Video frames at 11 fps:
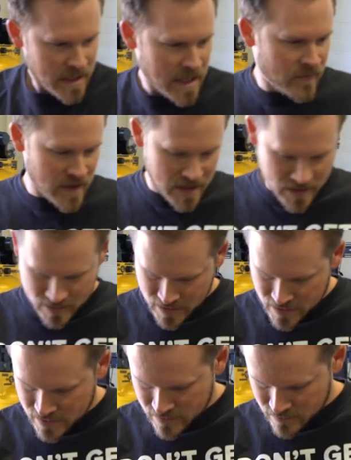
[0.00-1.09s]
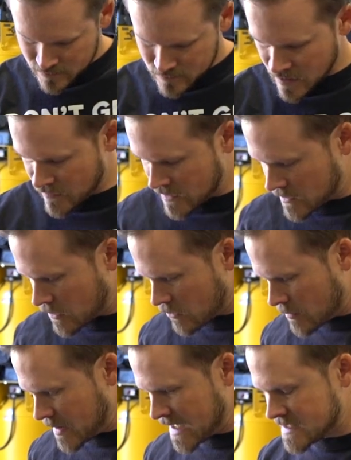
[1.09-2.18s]
and then lower
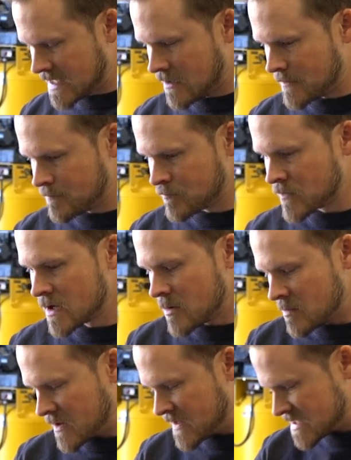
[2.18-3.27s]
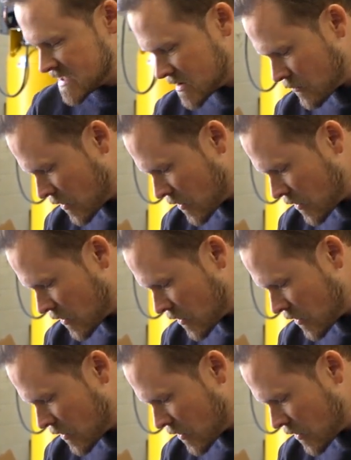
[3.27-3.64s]
it back down. But this is the